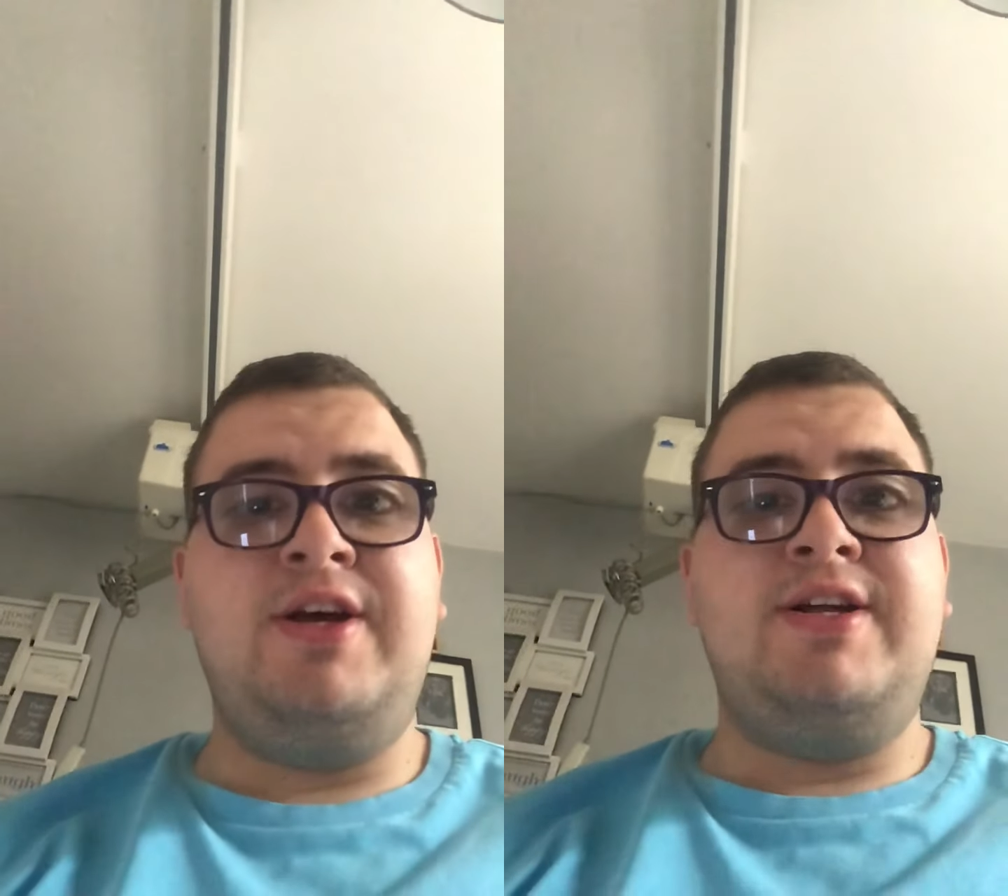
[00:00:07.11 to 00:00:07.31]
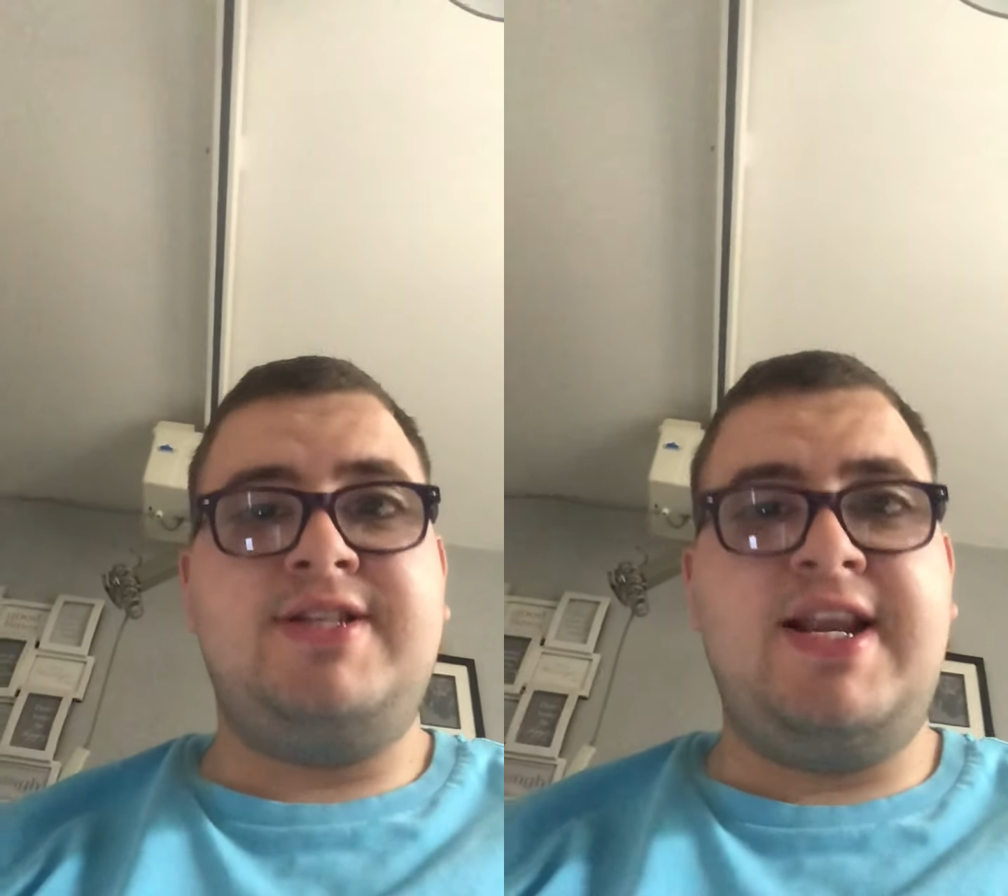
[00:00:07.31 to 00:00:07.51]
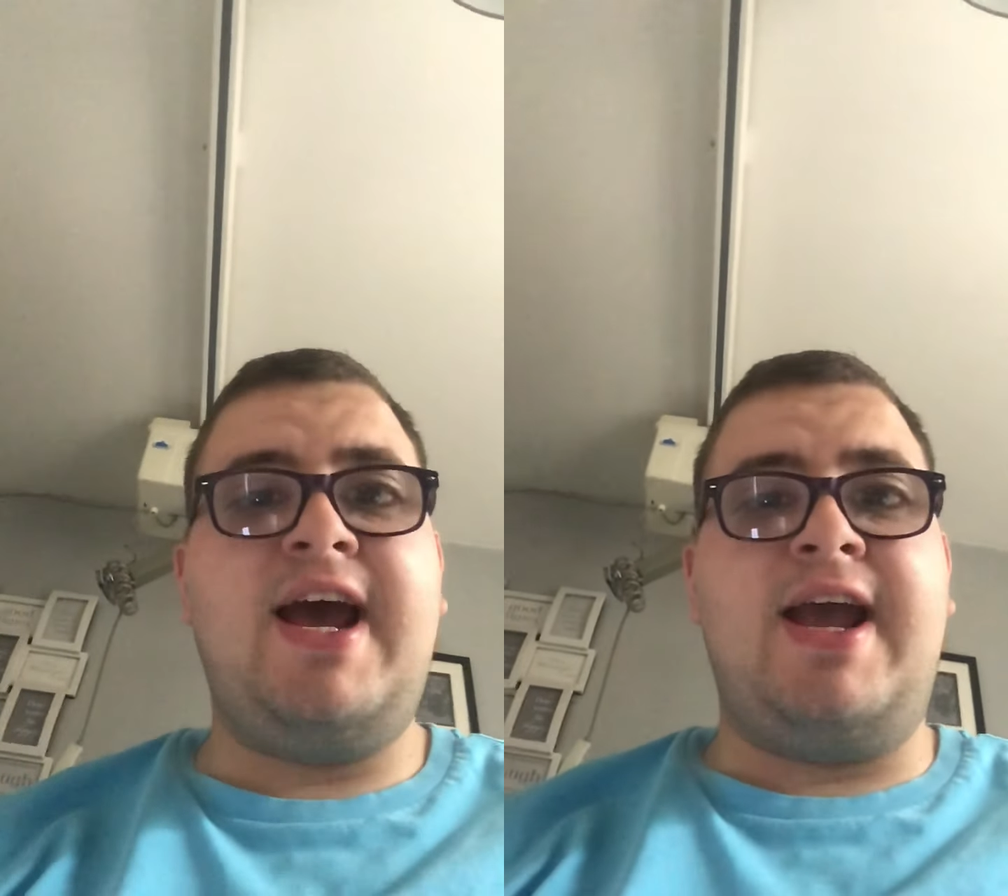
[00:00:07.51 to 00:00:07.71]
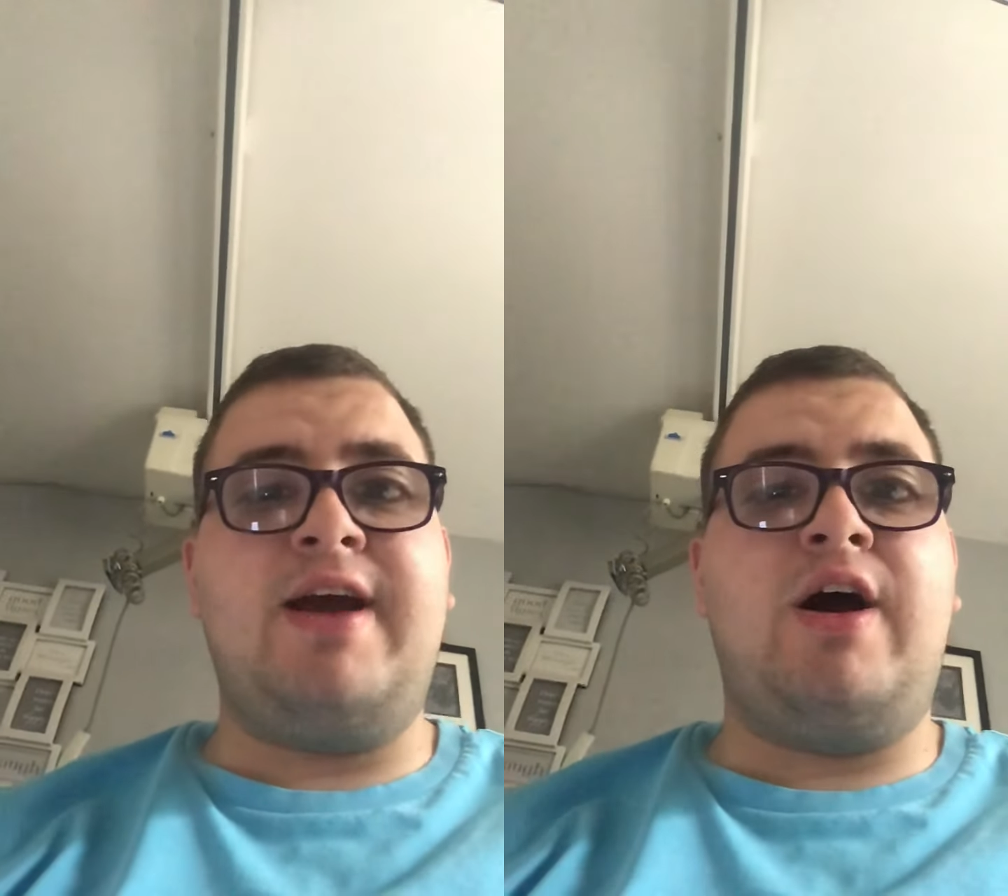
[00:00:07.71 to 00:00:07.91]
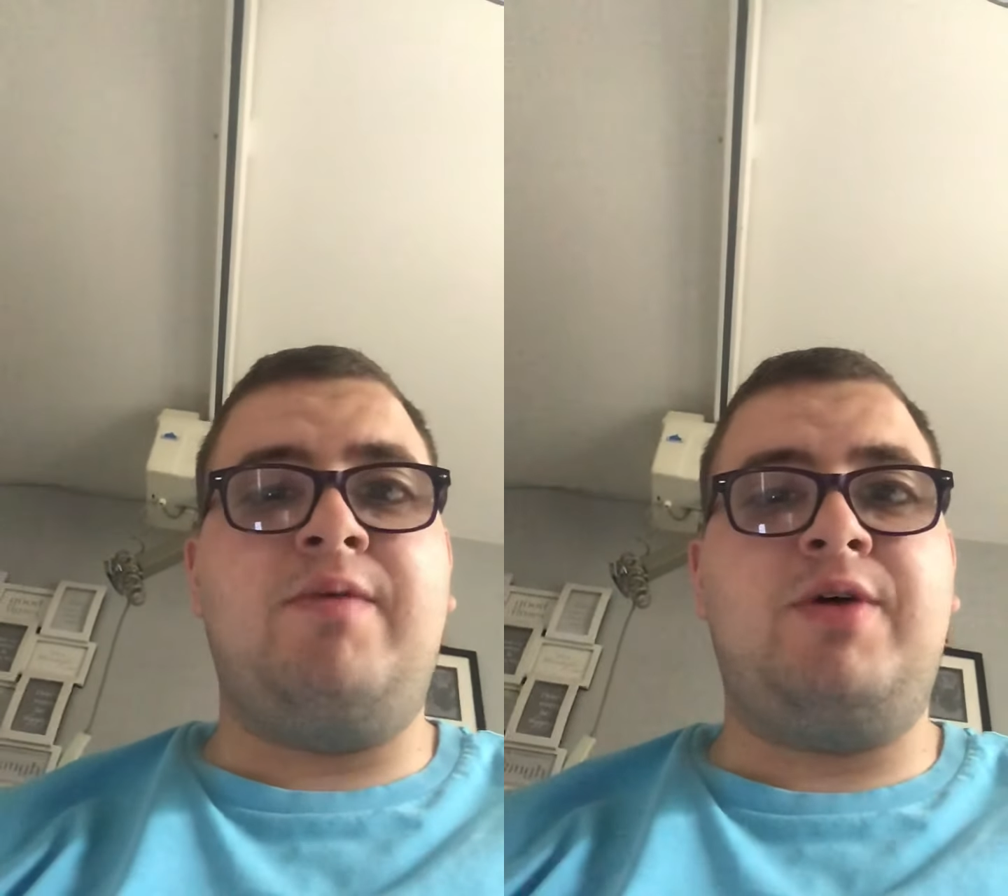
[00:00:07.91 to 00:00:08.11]
today
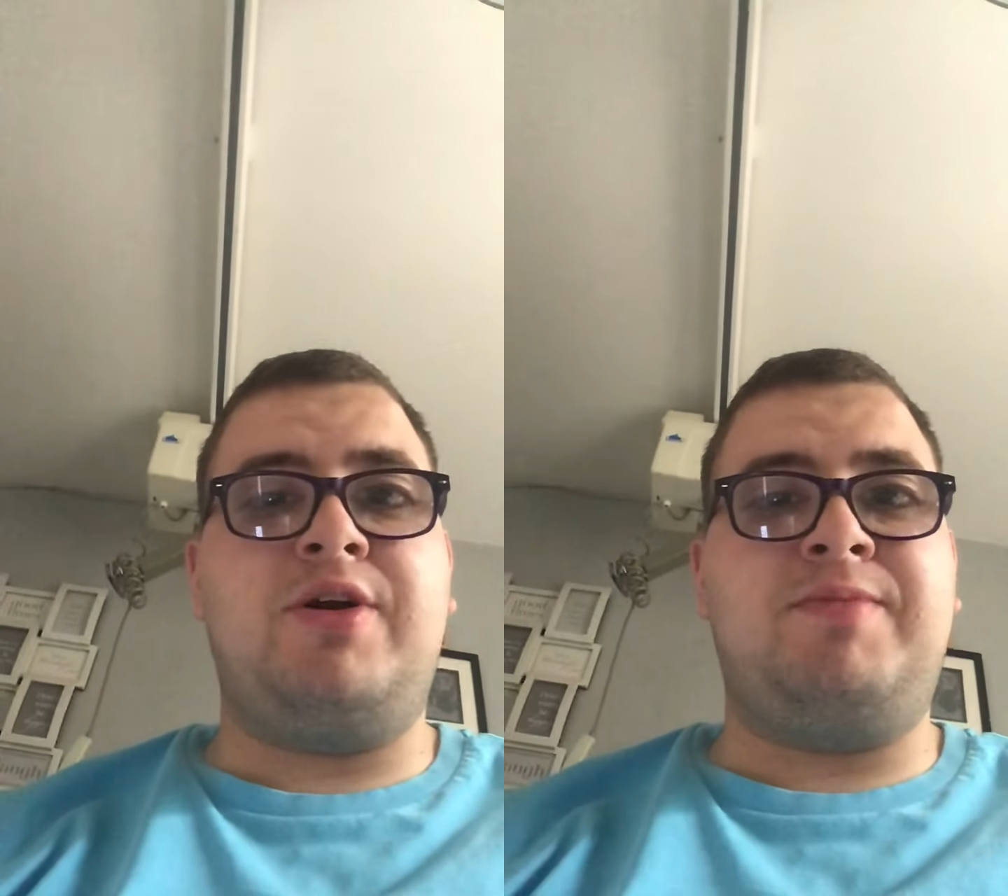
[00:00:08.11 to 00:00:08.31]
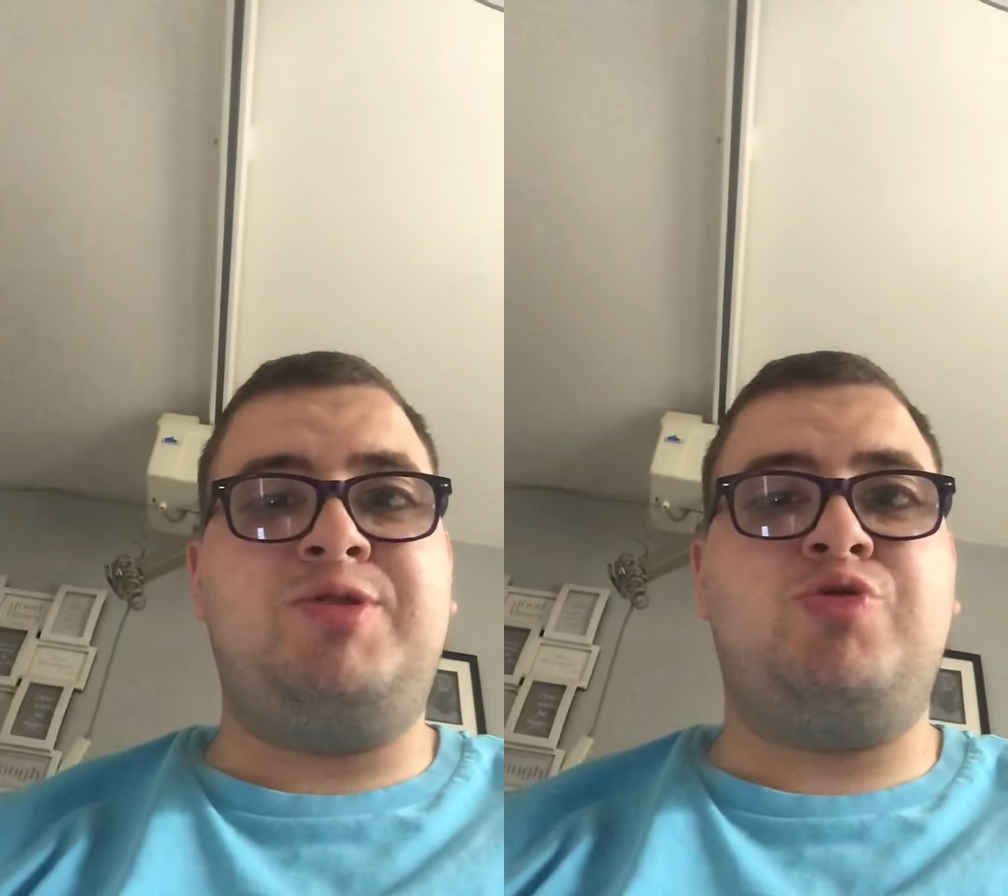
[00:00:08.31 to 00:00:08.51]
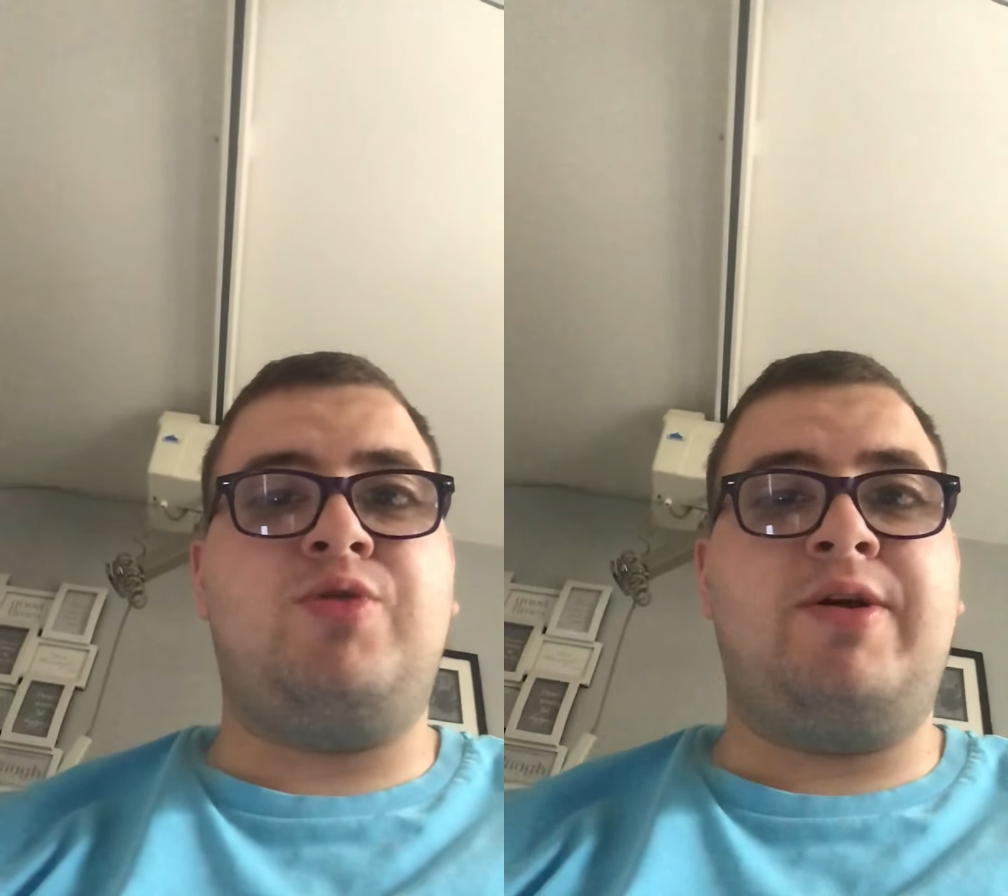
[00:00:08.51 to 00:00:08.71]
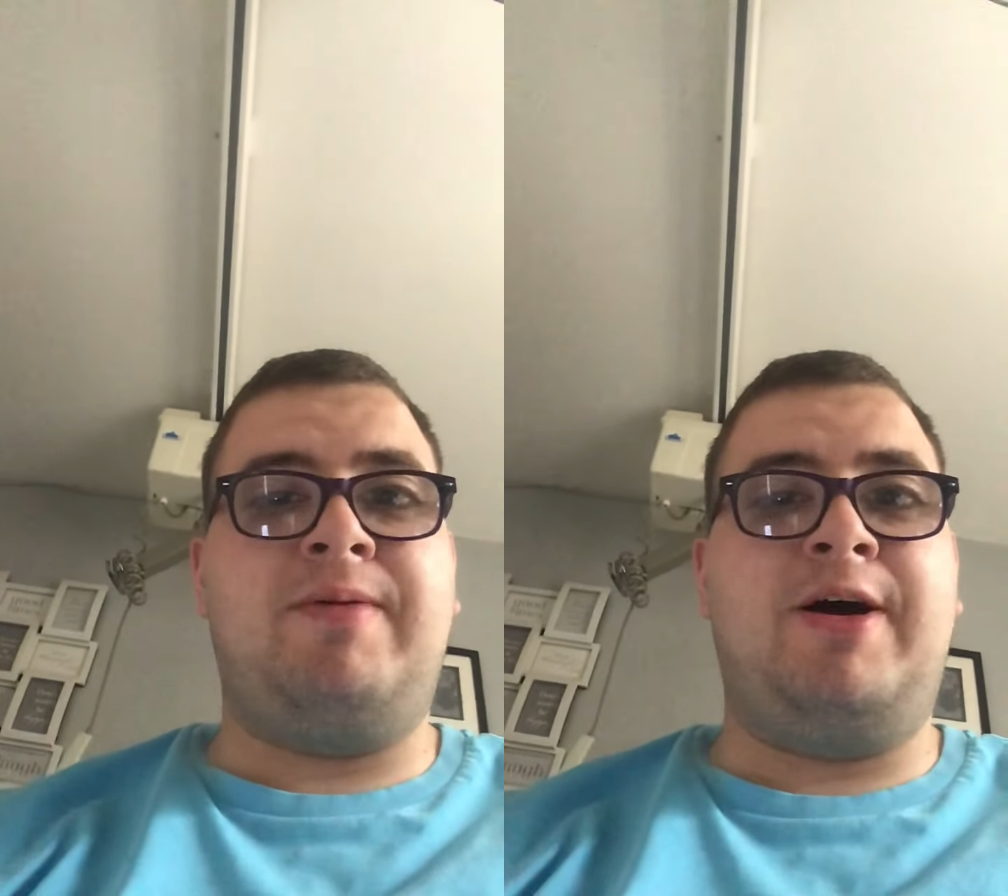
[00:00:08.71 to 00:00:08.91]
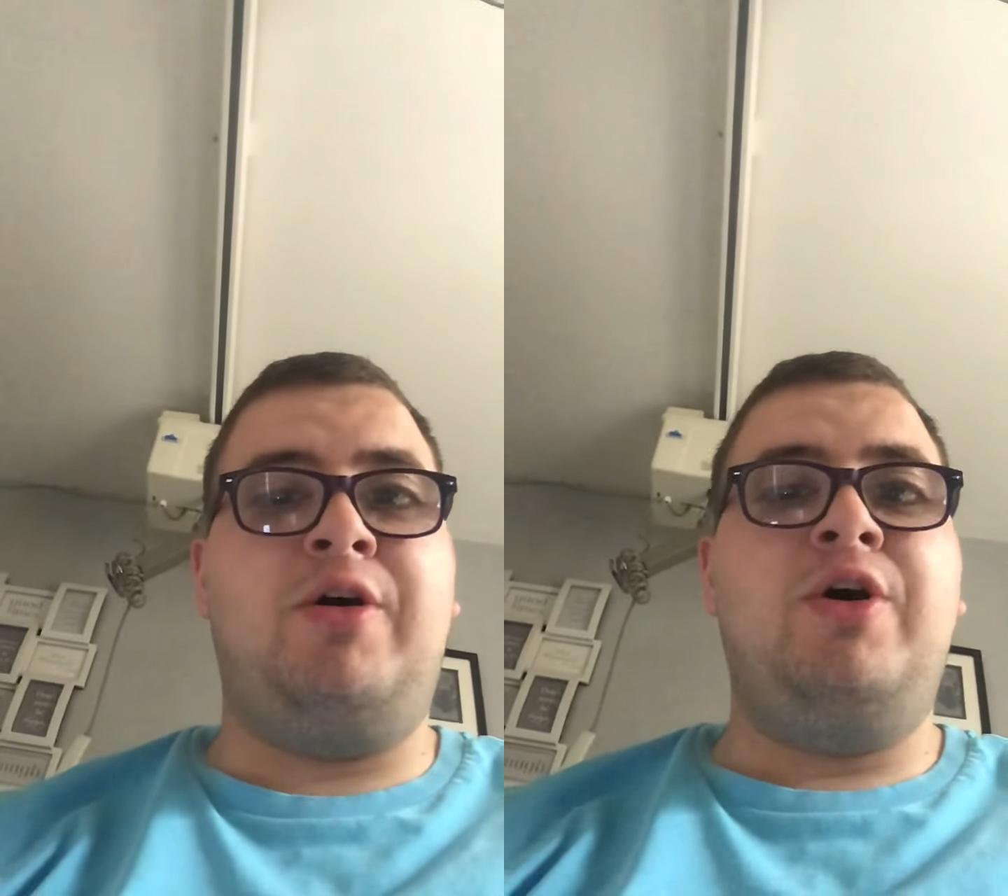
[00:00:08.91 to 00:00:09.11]
I'm going to be talking
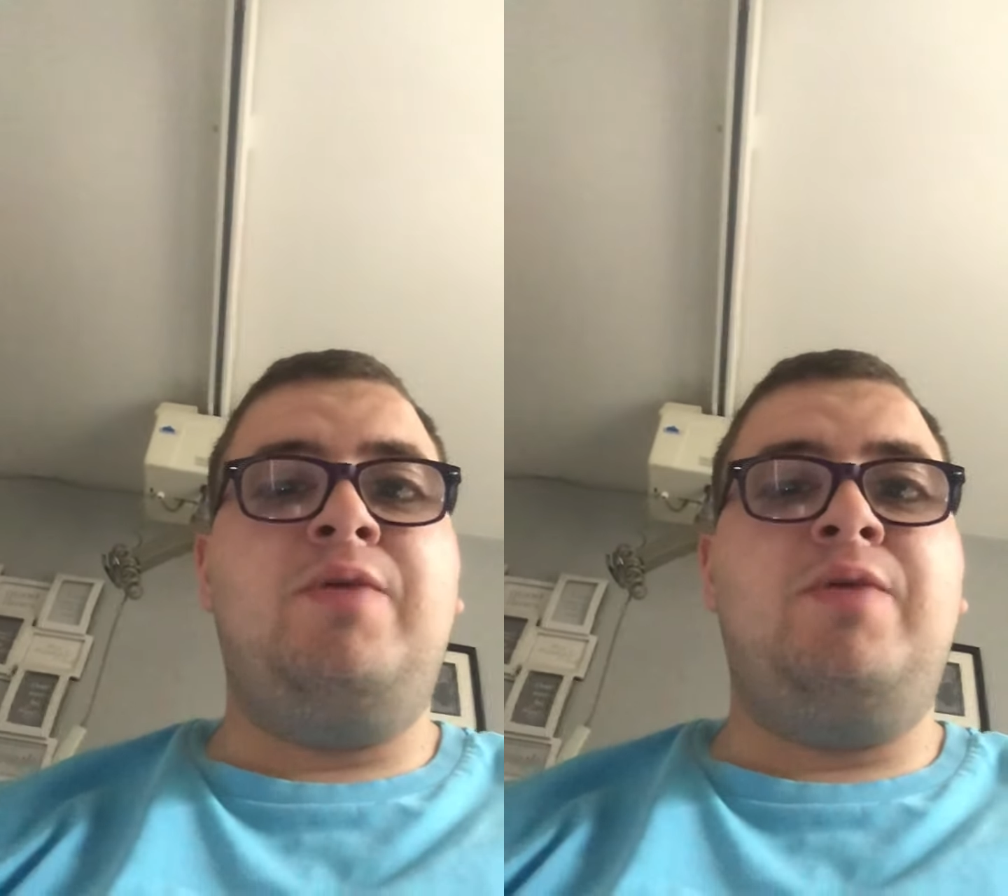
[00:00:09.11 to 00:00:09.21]
about